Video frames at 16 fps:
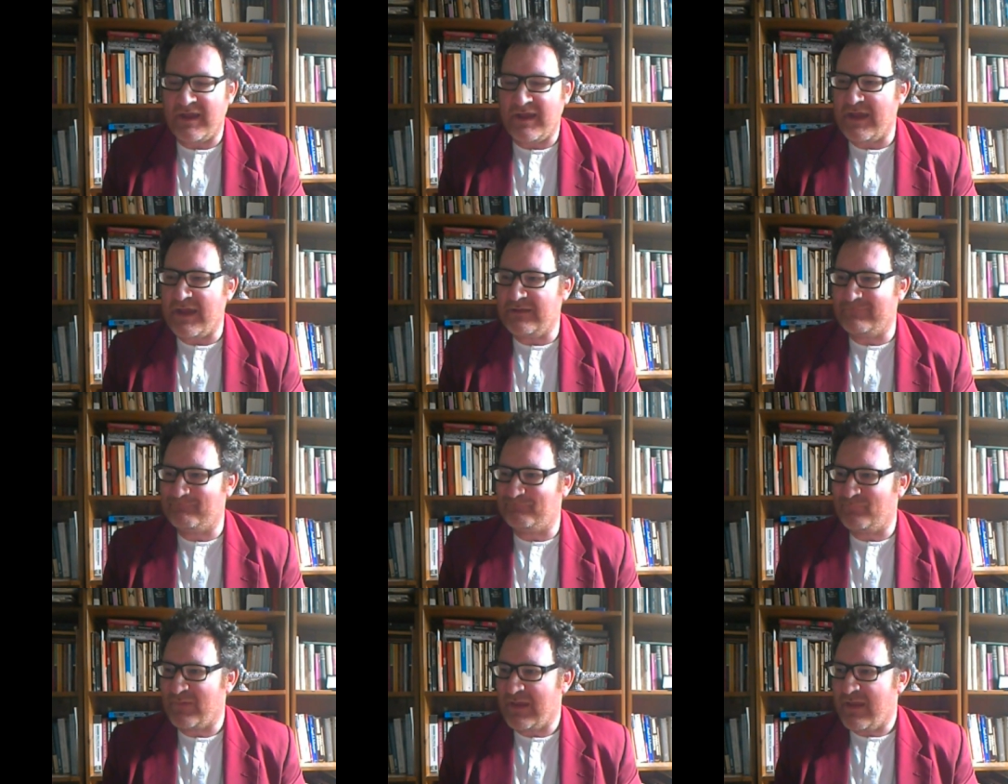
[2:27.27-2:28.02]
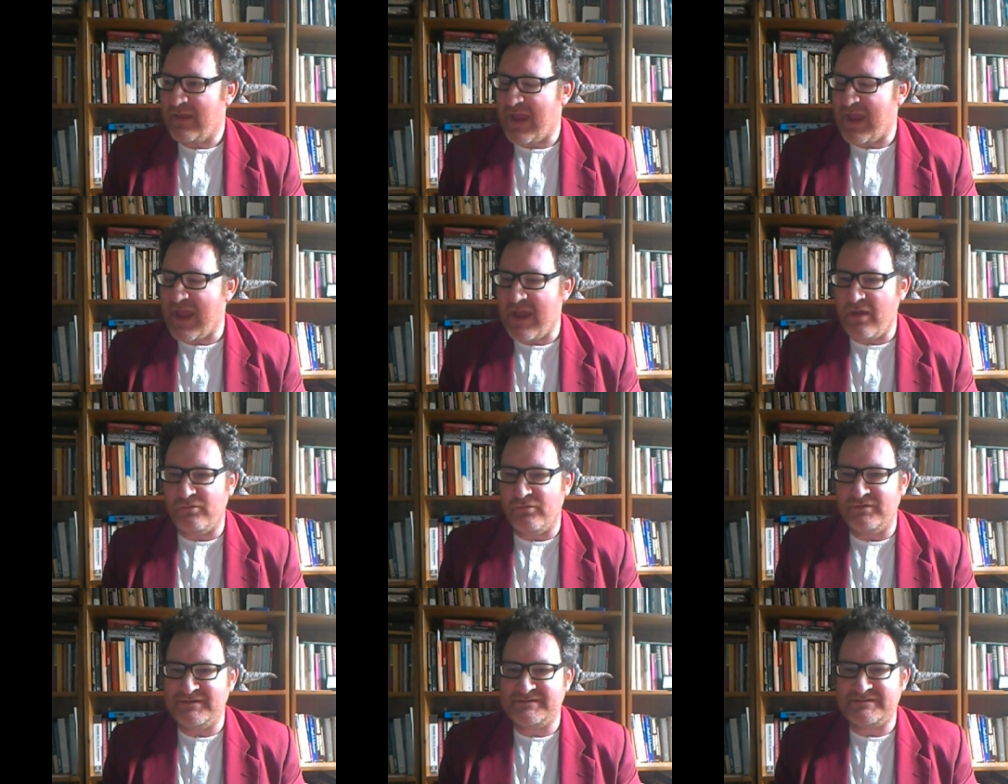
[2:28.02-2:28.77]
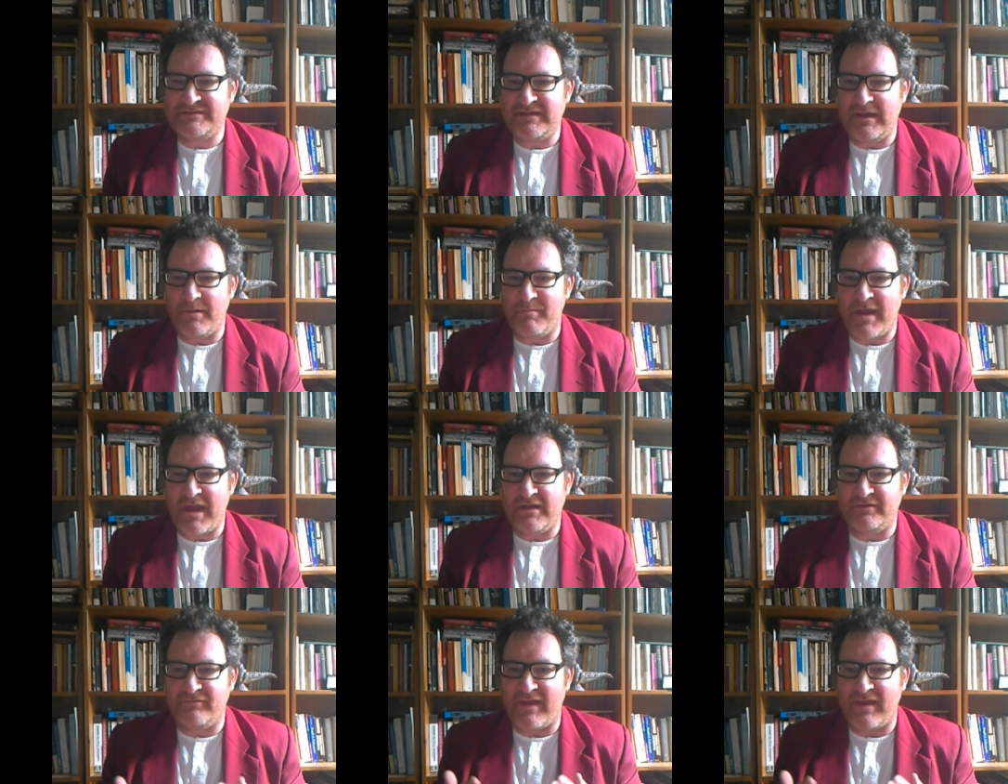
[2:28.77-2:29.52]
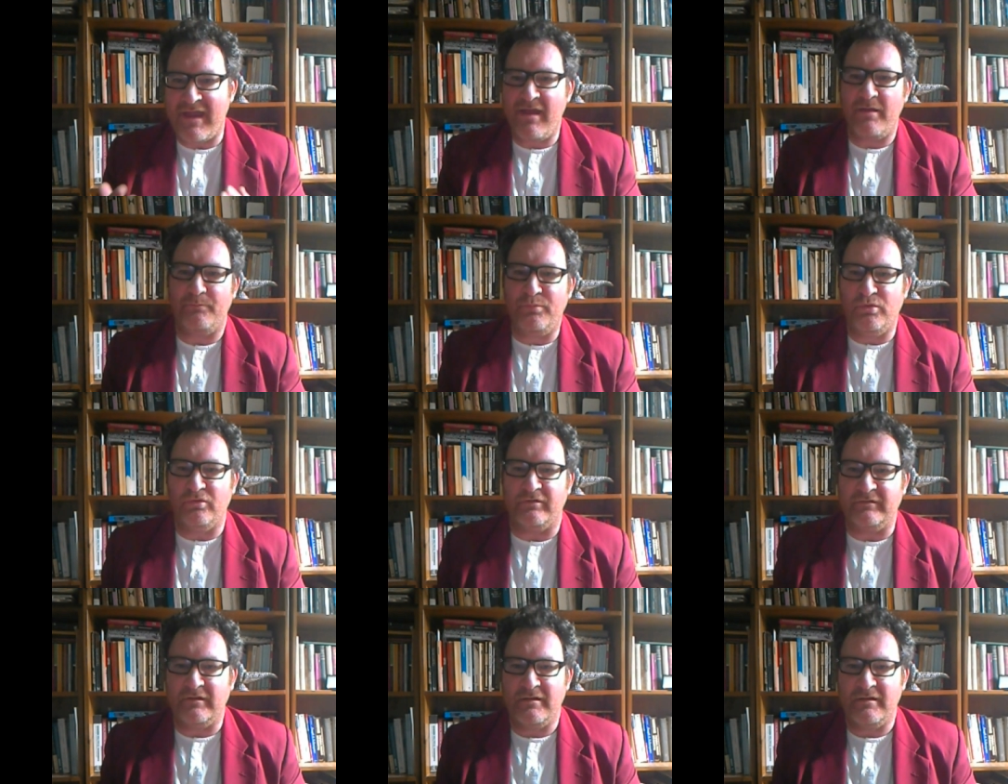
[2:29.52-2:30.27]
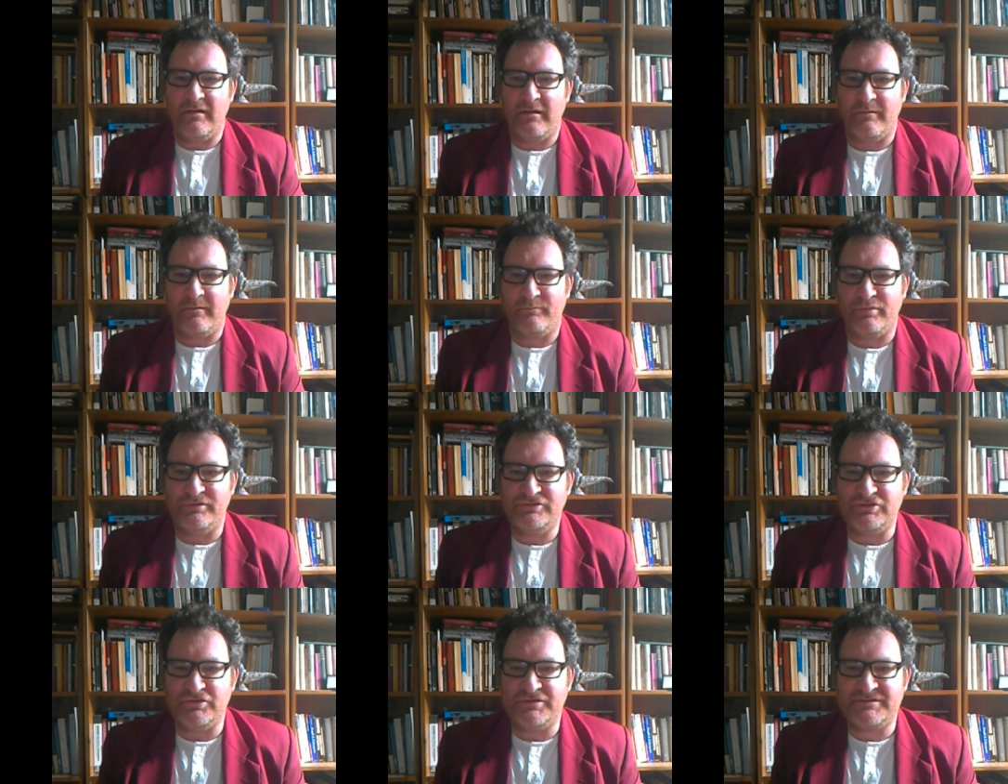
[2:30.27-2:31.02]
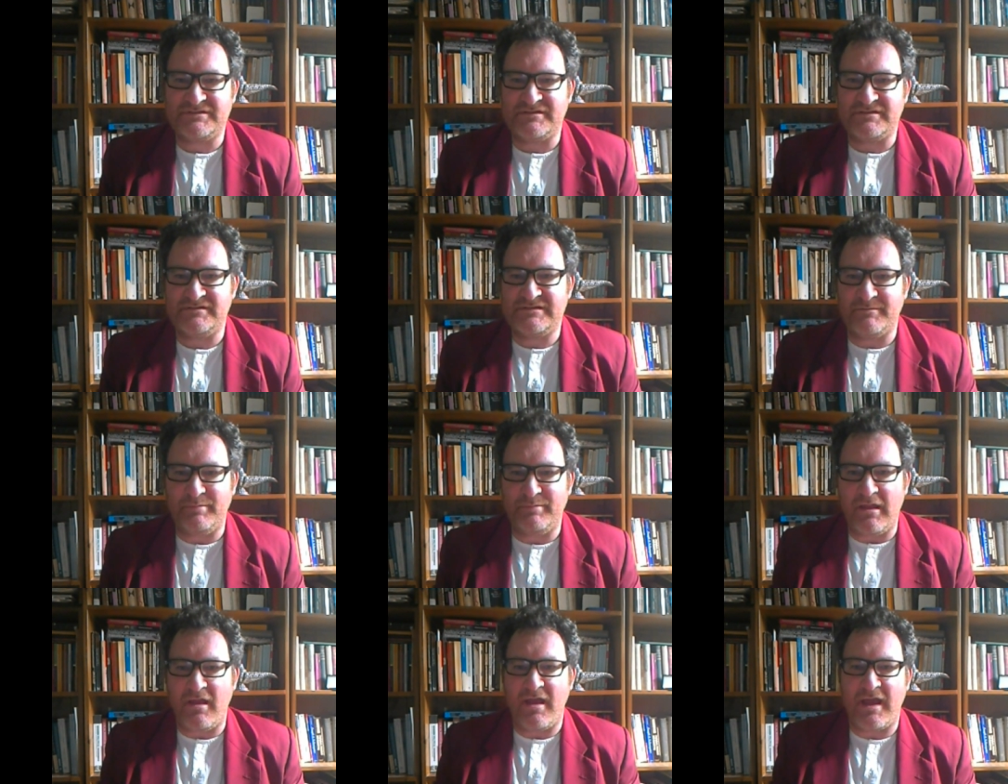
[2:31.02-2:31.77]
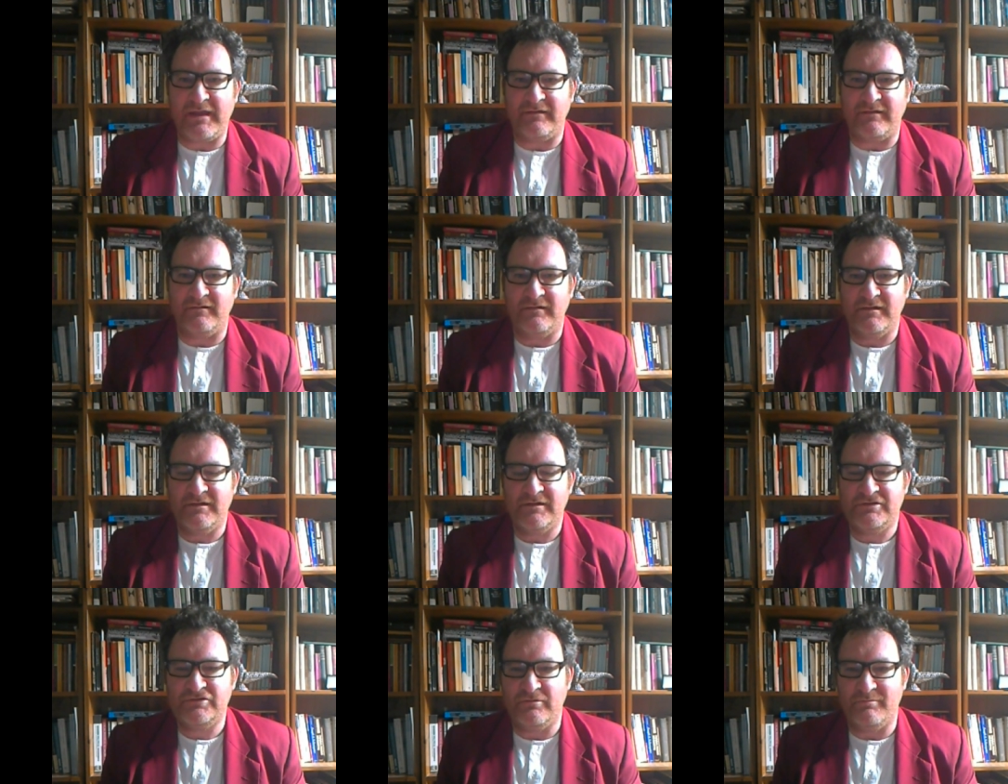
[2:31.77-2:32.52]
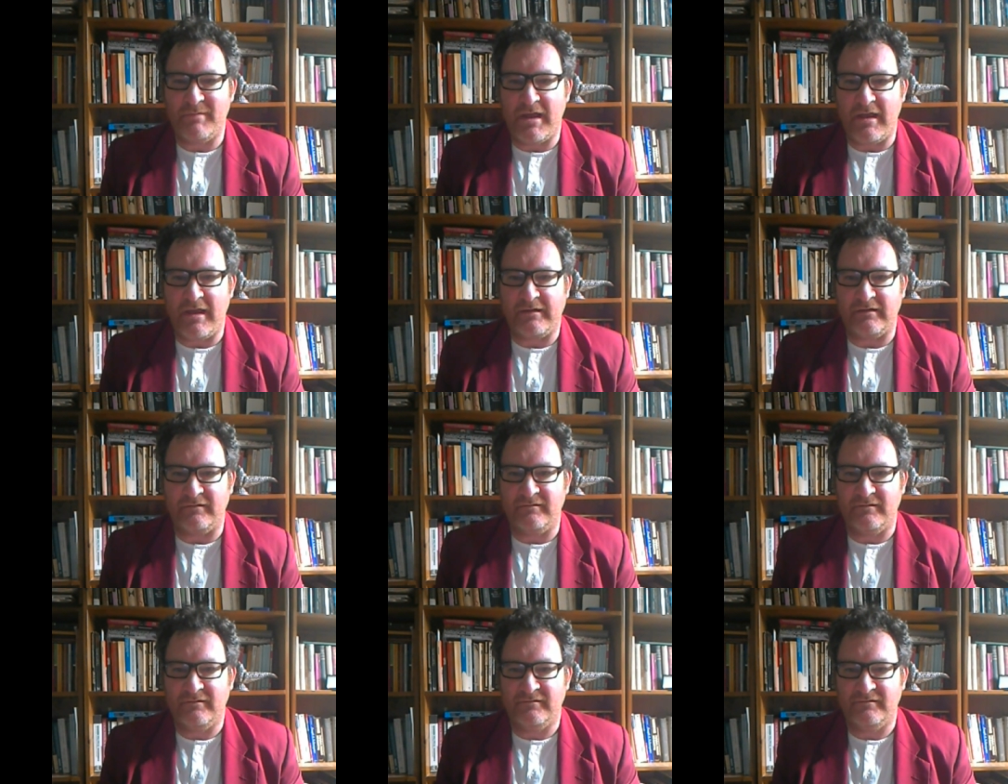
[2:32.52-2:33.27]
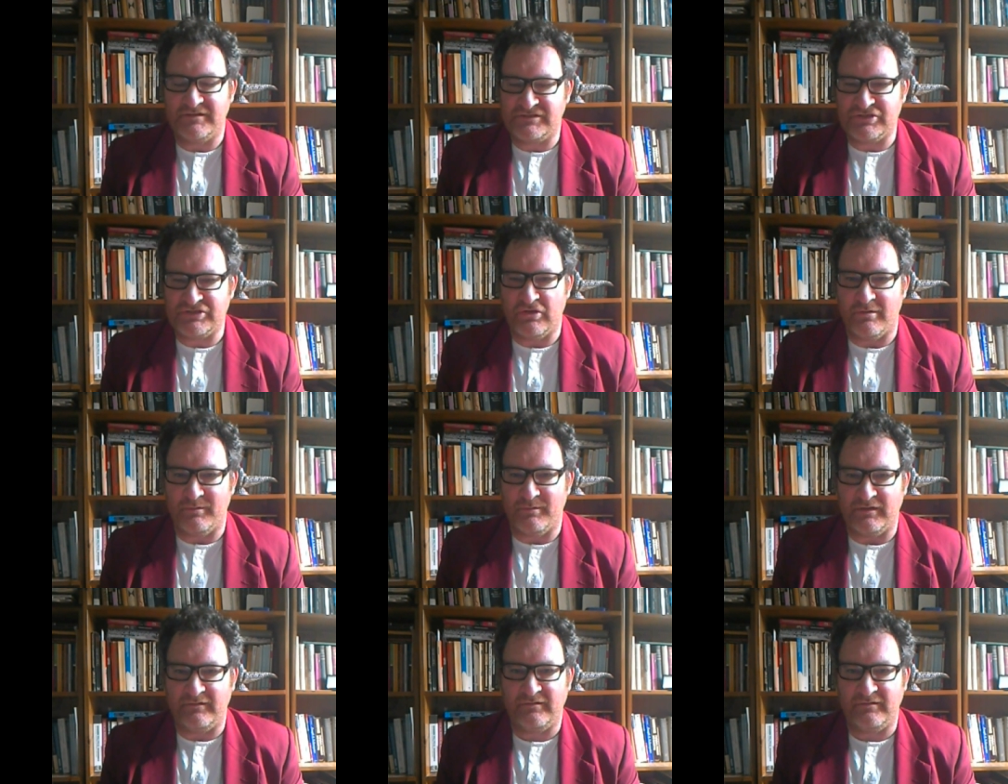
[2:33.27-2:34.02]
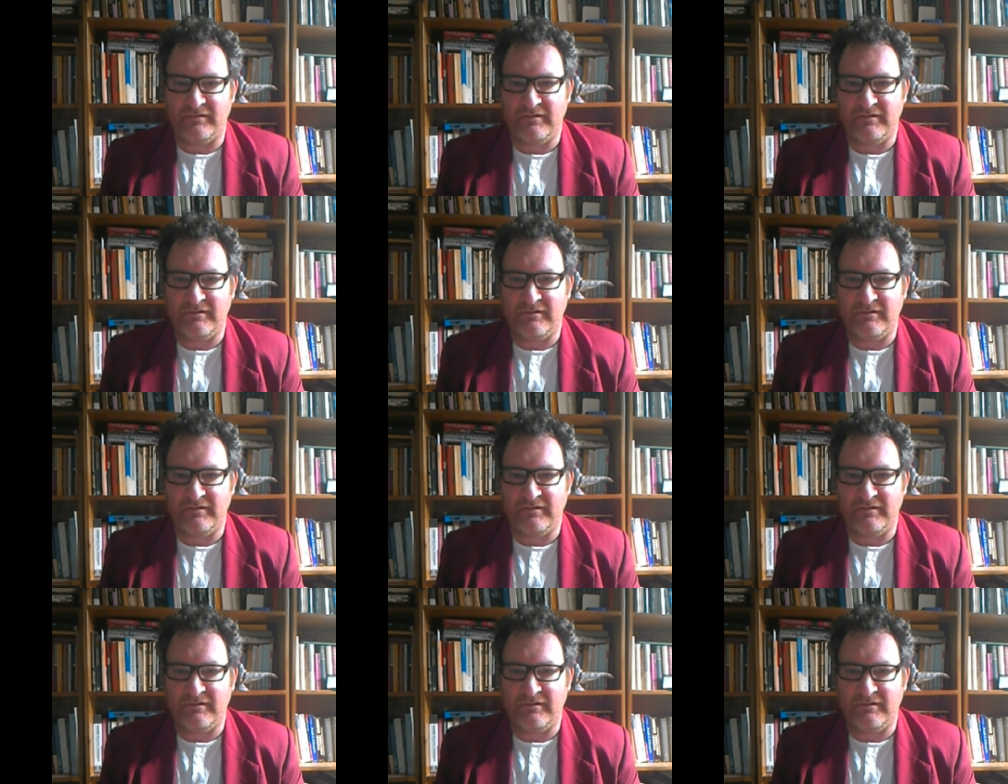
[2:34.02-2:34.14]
and how is the amount of output produced and supplied to a market determined.